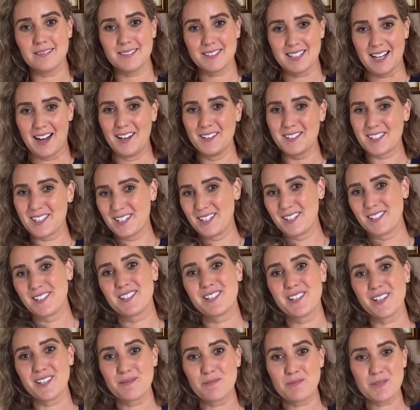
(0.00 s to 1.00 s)
dancers
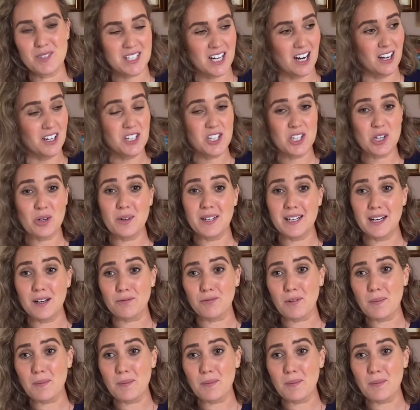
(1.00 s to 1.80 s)
to start enjoying it